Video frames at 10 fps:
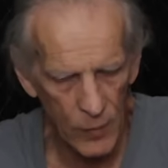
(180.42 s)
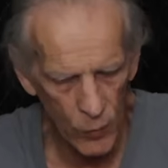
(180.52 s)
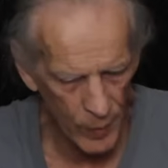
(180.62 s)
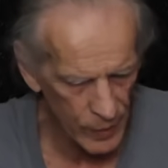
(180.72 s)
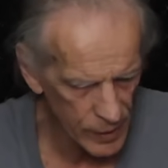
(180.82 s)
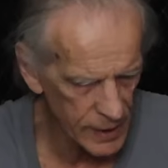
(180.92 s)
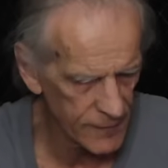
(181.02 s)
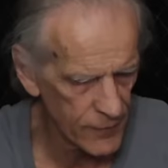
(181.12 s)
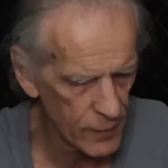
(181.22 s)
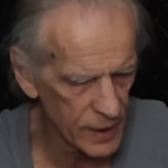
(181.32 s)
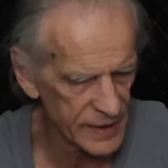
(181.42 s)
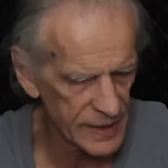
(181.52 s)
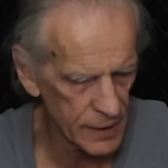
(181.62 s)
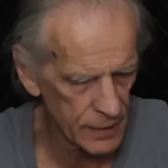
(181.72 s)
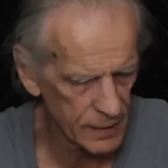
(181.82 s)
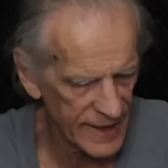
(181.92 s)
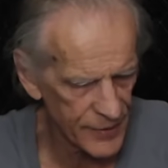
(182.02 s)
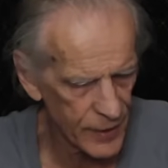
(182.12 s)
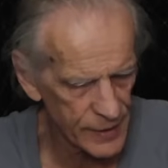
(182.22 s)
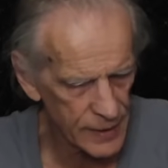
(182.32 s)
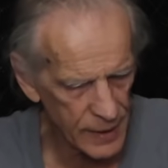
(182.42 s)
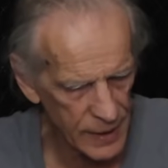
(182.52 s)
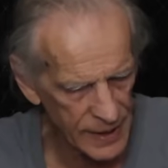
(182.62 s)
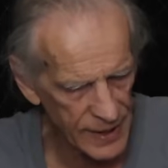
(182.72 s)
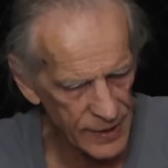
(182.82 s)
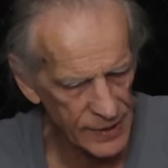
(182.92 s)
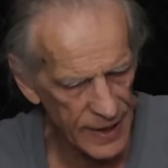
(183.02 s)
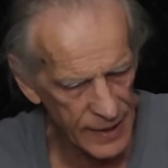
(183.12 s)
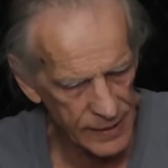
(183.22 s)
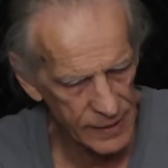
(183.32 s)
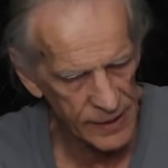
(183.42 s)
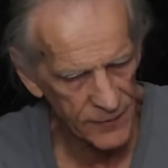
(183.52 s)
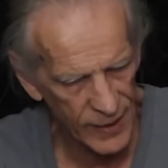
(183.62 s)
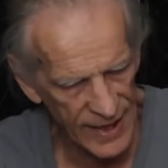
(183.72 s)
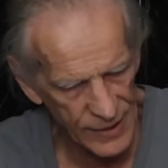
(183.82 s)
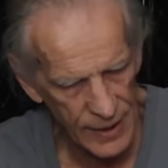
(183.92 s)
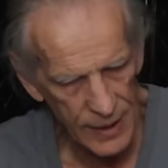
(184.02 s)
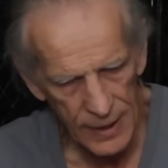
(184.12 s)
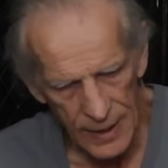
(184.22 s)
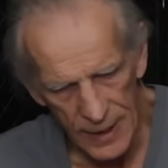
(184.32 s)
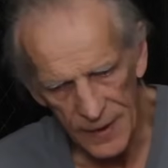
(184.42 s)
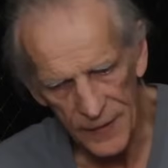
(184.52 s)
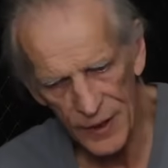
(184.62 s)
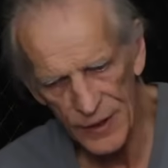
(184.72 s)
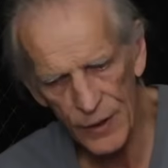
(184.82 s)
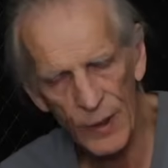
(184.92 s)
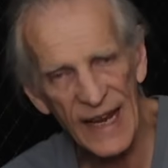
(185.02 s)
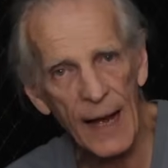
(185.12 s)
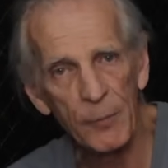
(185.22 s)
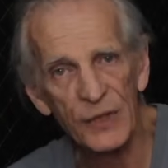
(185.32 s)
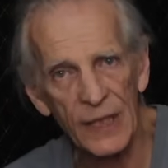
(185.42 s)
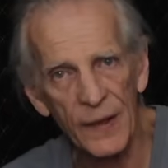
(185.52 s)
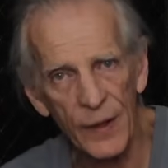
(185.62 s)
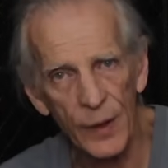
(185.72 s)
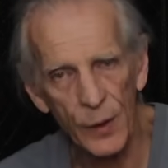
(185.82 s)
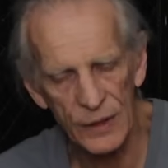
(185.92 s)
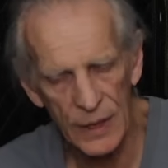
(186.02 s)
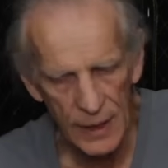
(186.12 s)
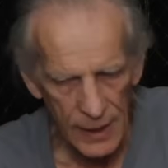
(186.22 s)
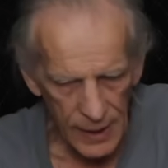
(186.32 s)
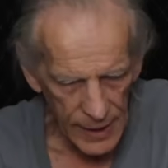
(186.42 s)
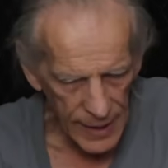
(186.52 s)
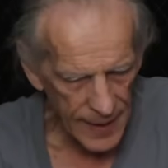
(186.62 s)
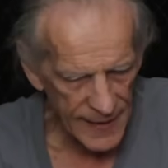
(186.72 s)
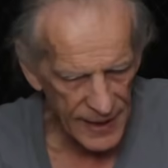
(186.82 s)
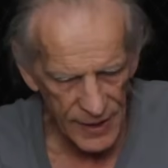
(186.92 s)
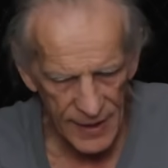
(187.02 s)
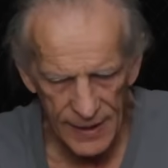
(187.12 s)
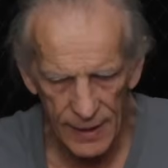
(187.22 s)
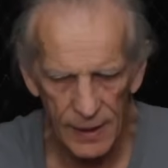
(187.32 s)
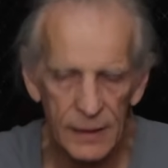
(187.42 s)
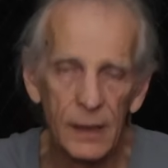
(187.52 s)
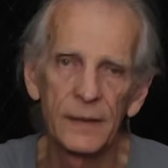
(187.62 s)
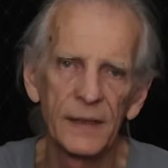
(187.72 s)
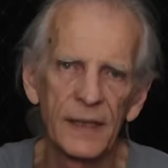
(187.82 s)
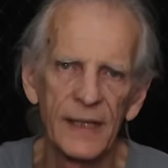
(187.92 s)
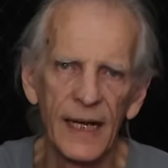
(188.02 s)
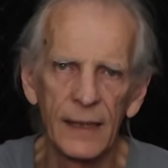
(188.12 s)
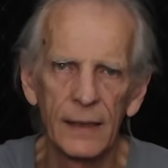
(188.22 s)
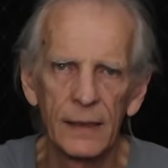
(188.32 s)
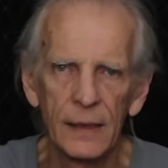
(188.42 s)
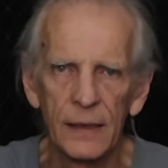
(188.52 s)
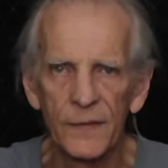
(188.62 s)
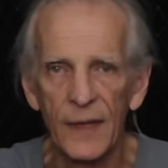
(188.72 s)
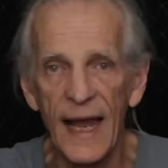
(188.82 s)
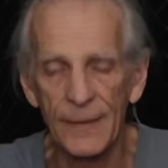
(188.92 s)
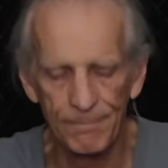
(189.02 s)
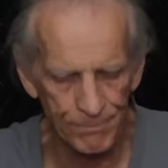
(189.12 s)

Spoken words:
What we're looking for is these little ledgers on each side of these frets, that there's no gaps in those. And that's going to tell us that the neck is flat.